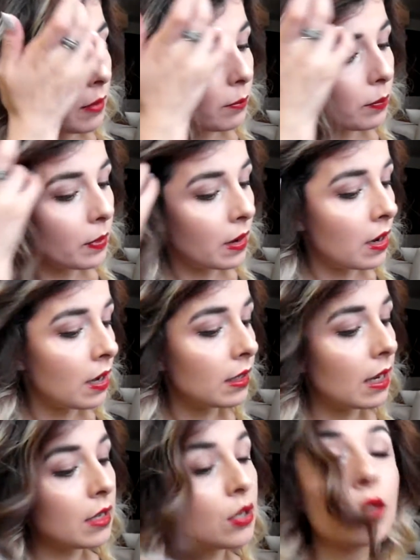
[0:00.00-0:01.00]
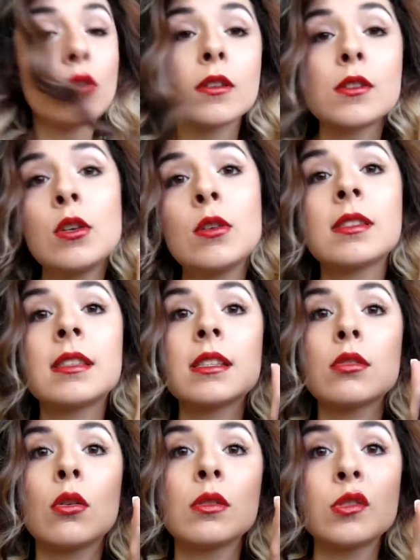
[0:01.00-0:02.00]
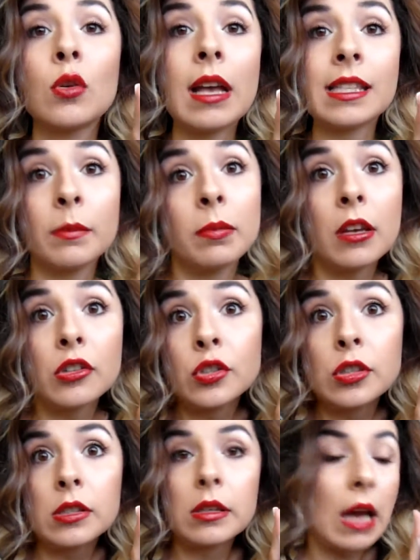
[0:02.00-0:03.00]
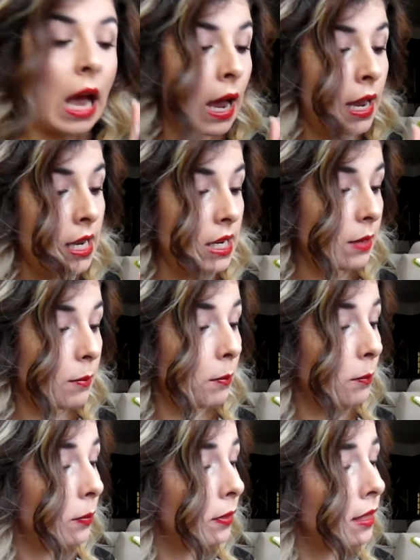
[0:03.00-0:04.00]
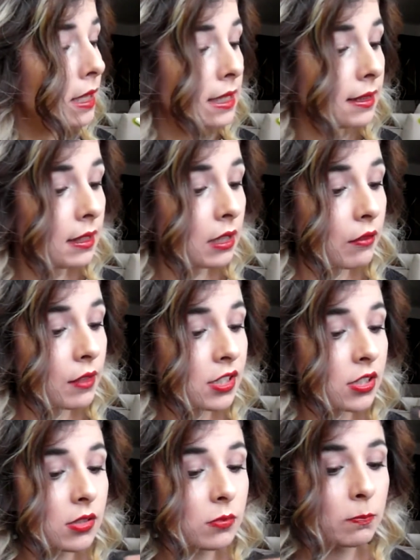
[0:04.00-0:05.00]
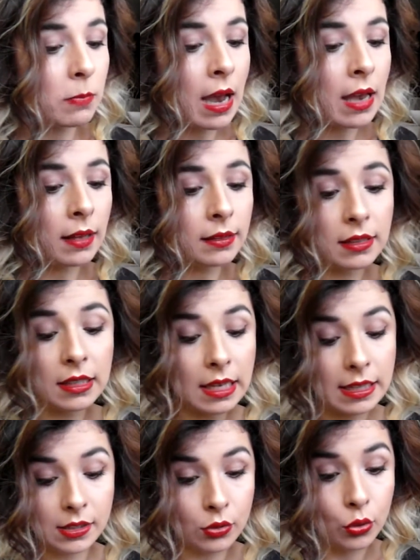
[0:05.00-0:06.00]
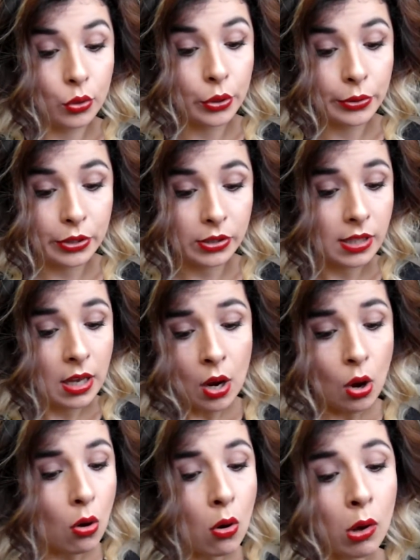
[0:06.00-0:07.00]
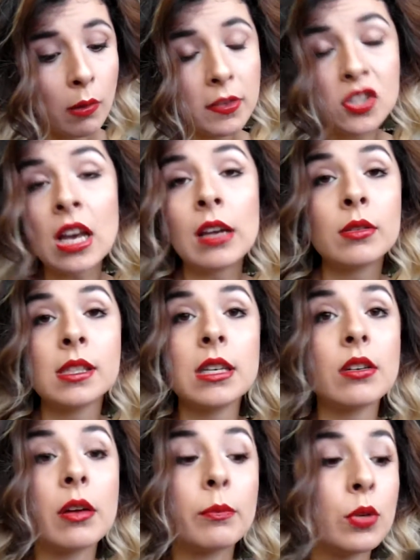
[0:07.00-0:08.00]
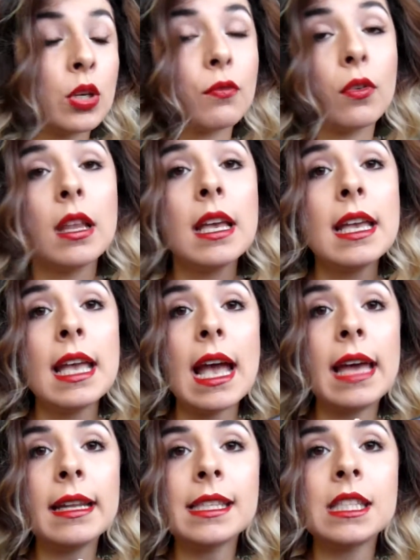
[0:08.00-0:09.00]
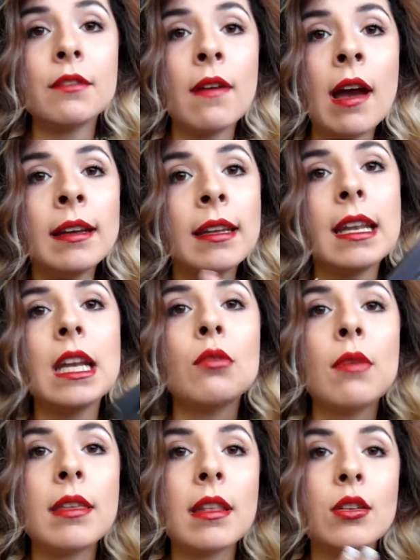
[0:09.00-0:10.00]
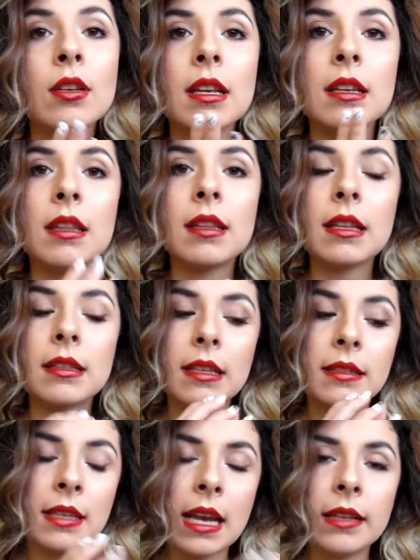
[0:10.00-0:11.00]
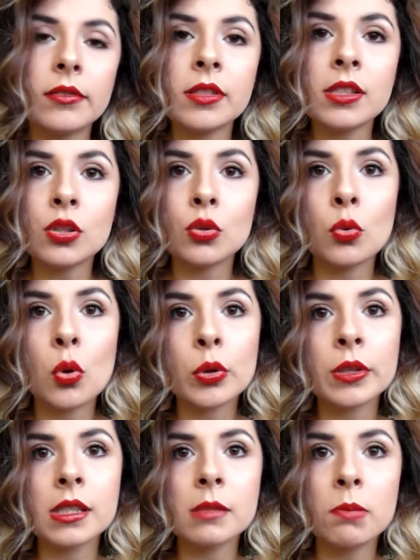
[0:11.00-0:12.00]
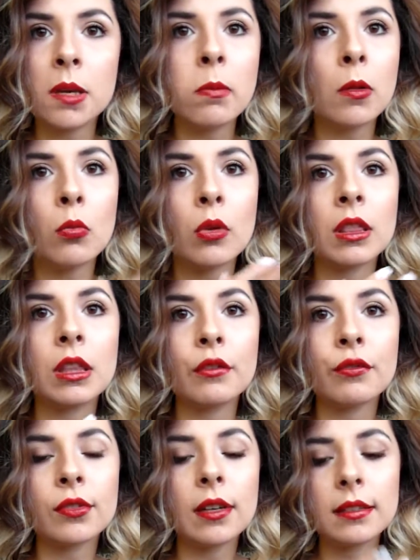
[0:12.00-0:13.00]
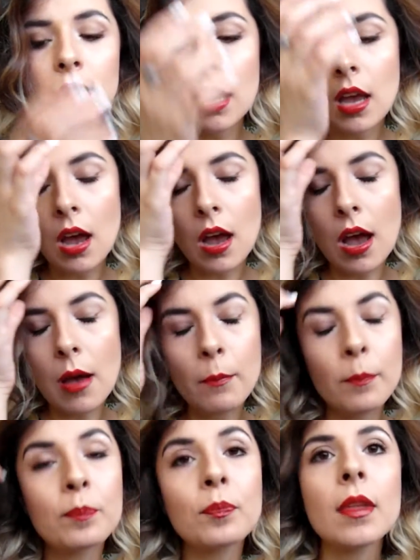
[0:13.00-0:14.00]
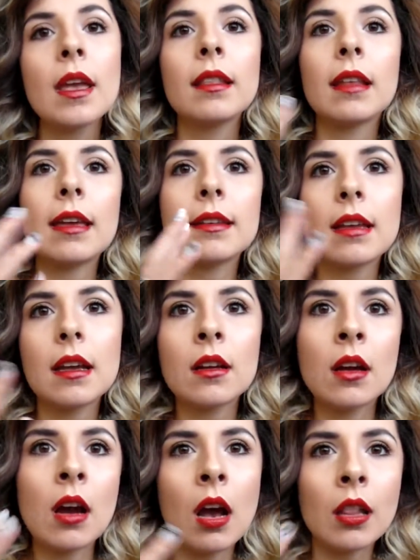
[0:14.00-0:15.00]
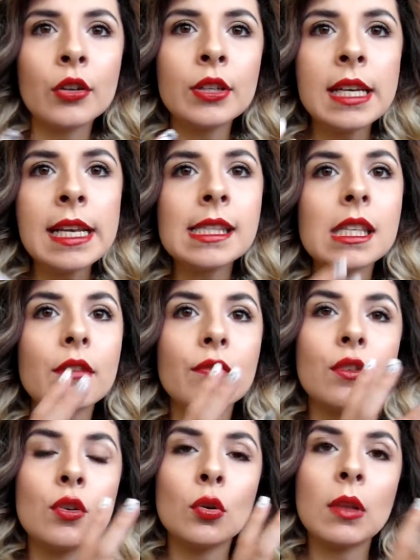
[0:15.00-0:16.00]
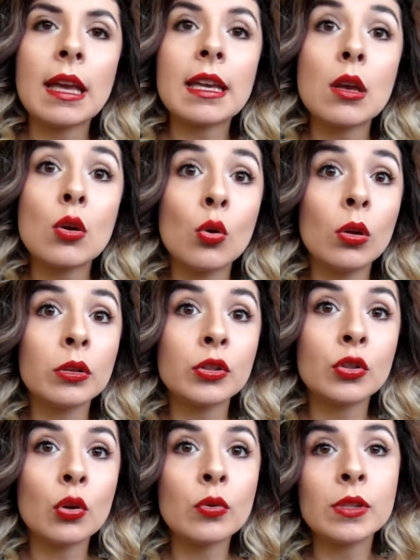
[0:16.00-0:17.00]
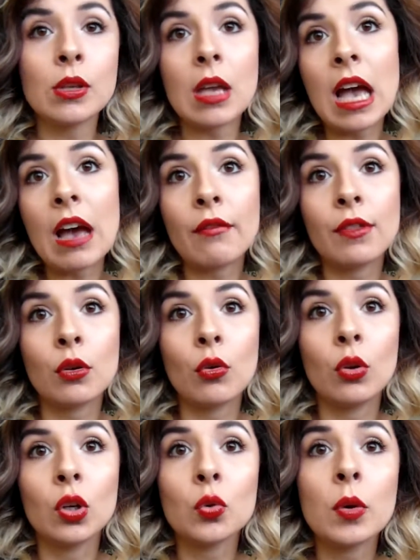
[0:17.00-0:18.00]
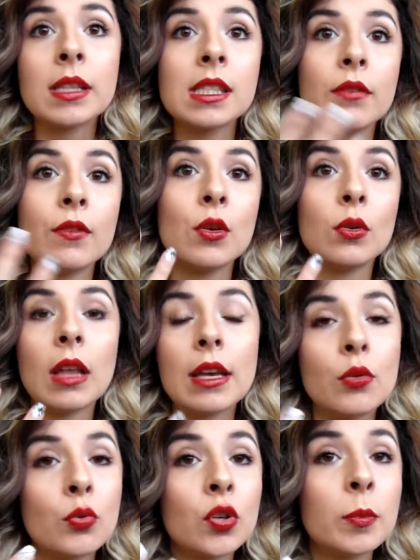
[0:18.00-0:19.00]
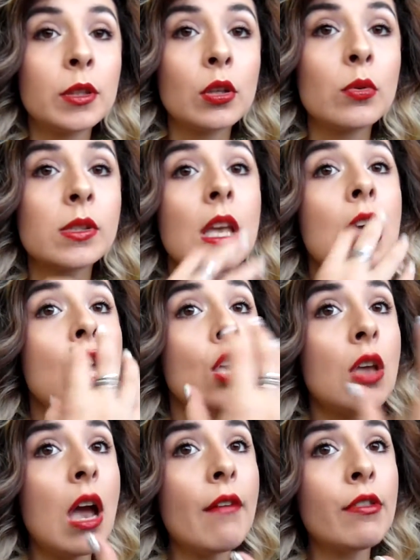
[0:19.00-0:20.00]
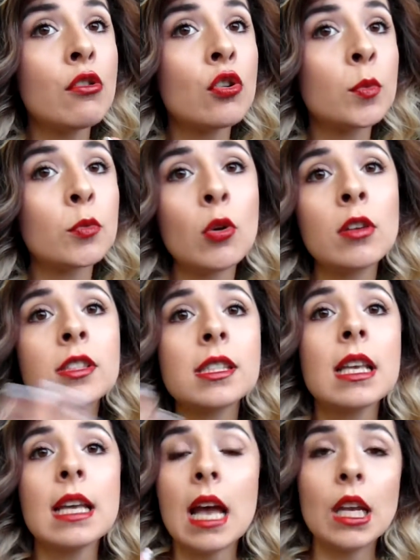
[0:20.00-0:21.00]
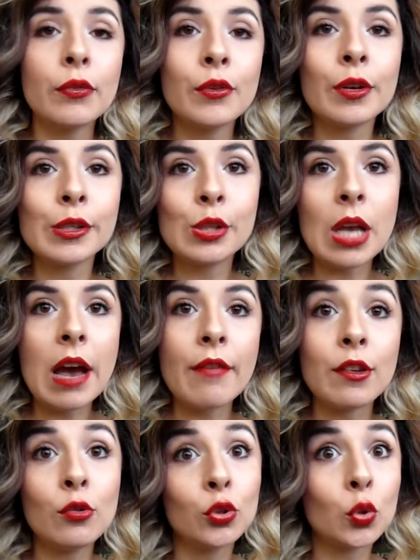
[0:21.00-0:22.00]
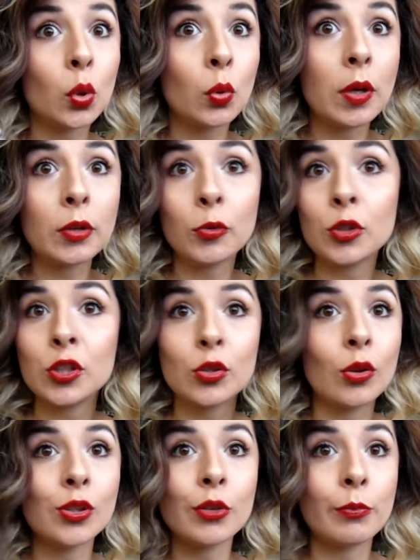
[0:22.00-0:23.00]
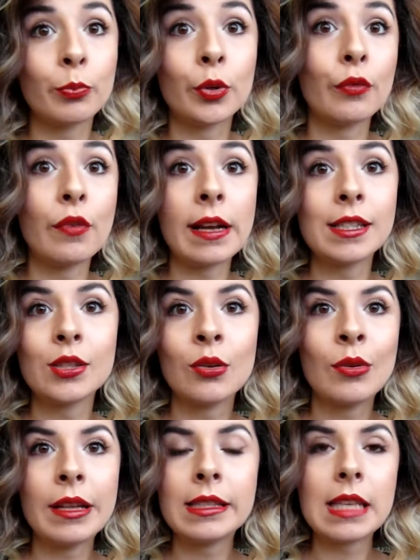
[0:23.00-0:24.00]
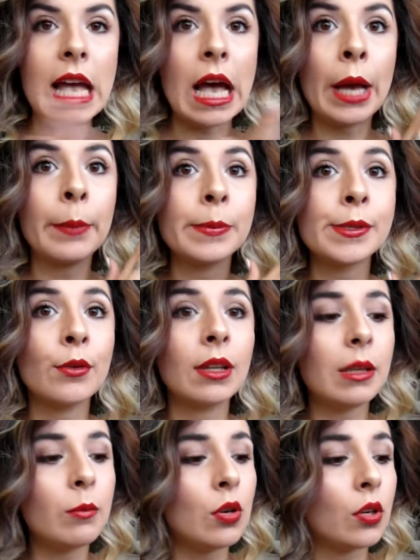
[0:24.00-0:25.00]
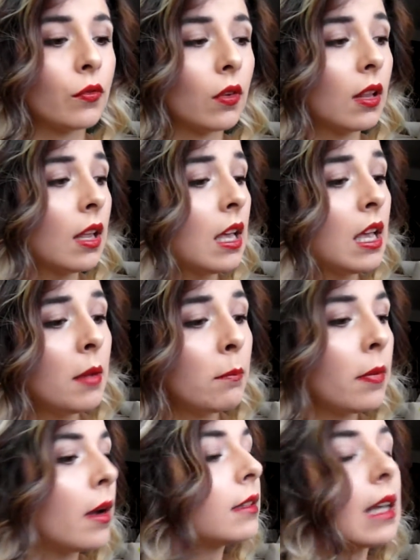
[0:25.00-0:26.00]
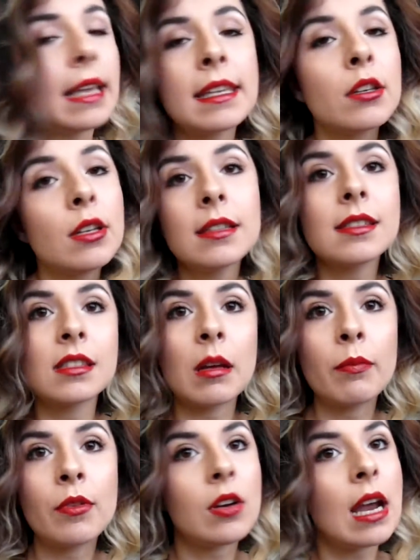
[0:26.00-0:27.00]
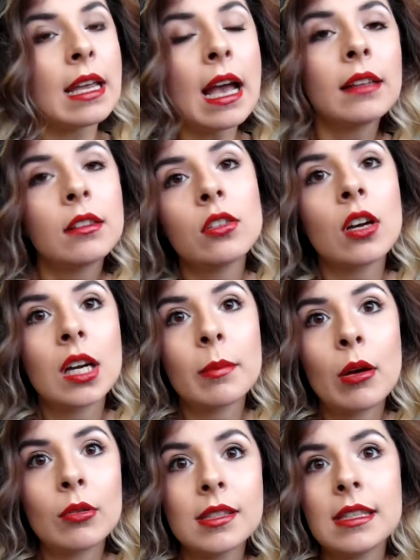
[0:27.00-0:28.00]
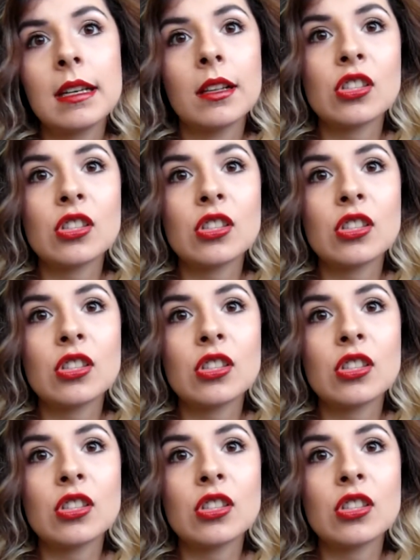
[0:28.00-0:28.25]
but you could also use this also as a blush I completely love this palette it's gorgeous all of the shadows here are beautiful and it's divided in a way that you can that caters towards people with different um like color needs if you like cooler tones you have the cooler ones if you like warmer tones you have the warmer ones and of course you have the neutral one which is also perfect so it's absolutely beautiful but i couldn't stop there i had to talk about single